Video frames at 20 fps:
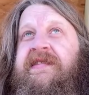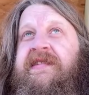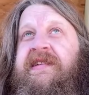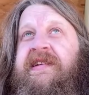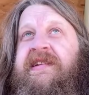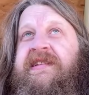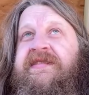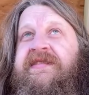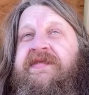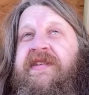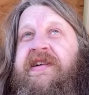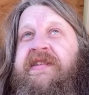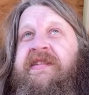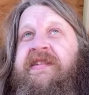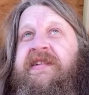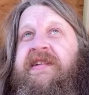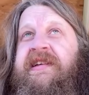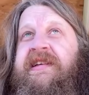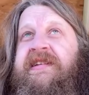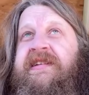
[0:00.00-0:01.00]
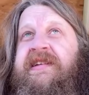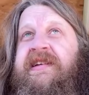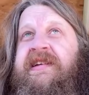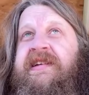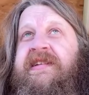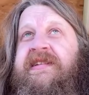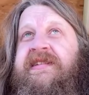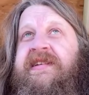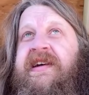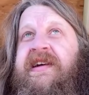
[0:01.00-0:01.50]
He's finally he
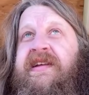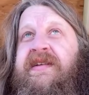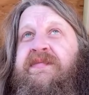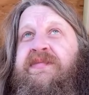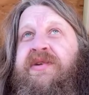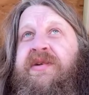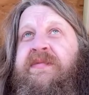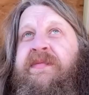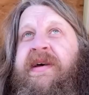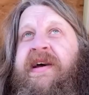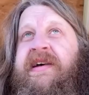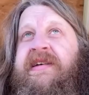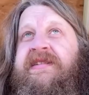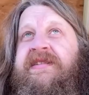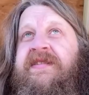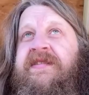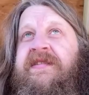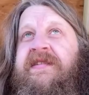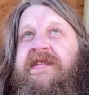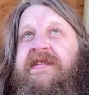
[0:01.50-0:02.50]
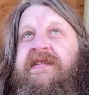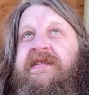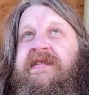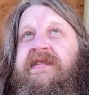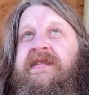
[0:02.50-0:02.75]
decided to put a mask on.